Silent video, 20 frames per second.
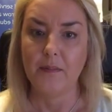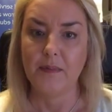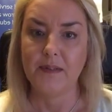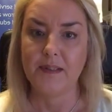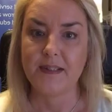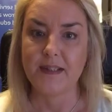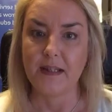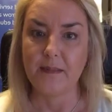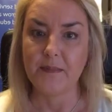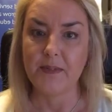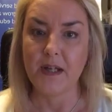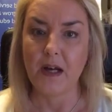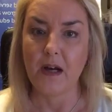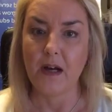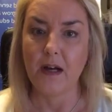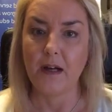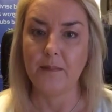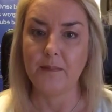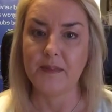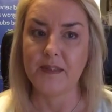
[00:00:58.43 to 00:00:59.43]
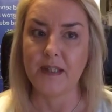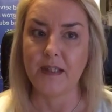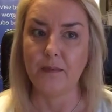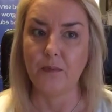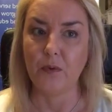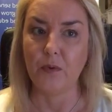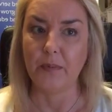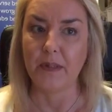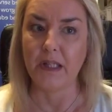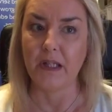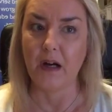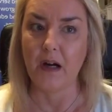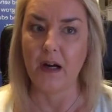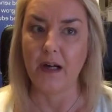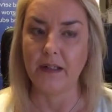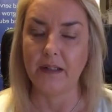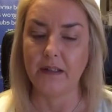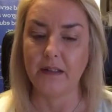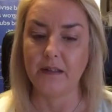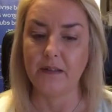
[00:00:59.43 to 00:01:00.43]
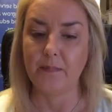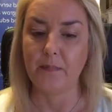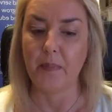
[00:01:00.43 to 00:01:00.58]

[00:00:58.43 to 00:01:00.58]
Sometimes it will be guided